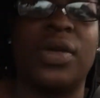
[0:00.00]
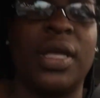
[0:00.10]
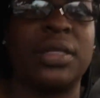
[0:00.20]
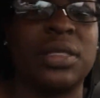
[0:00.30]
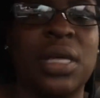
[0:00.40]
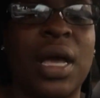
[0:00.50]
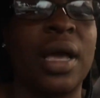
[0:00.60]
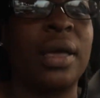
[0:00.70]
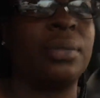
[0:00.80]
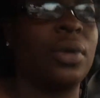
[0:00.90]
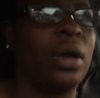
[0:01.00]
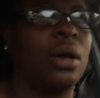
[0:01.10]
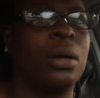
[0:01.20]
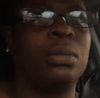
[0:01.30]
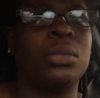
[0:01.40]
it's time
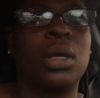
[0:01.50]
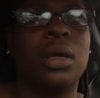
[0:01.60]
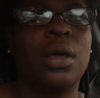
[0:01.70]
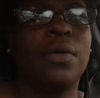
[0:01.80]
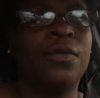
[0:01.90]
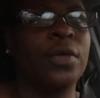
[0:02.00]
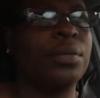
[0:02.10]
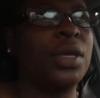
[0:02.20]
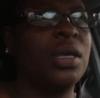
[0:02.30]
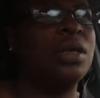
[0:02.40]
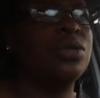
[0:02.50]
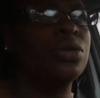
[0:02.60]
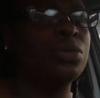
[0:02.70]
um, for me to